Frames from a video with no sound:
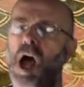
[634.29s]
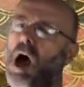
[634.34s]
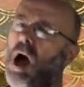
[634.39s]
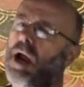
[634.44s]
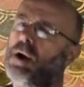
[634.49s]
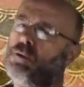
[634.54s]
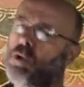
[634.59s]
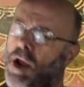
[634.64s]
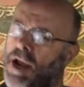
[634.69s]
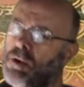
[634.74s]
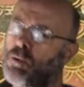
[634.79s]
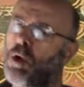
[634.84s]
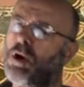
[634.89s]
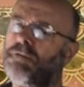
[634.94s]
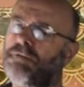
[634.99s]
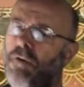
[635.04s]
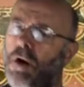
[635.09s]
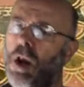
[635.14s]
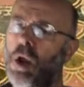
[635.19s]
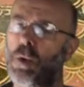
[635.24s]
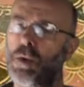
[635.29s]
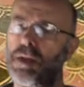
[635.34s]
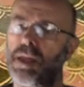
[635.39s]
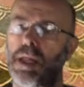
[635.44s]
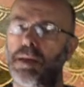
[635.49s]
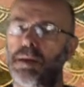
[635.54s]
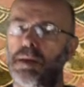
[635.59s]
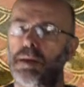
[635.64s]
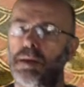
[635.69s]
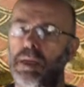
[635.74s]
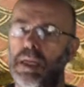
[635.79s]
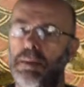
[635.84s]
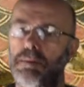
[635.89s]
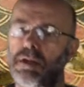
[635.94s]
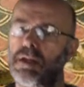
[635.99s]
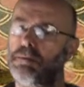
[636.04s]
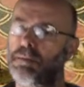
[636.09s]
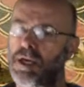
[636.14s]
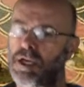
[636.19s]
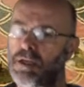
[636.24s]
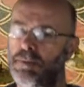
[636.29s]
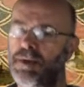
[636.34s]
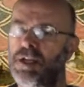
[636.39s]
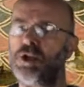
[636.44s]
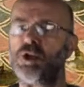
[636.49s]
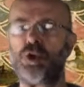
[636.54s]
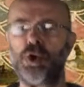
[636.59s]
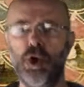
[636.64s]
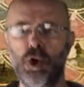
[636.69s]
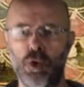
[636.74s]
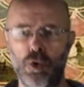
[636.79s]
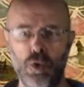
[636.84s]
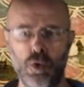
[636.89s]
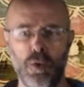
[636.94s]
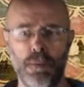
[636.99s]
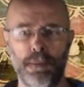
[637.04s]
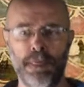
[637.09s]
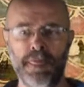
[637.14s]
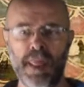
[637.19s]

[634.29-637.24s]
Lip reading: I write what follows as it seems to me to be true,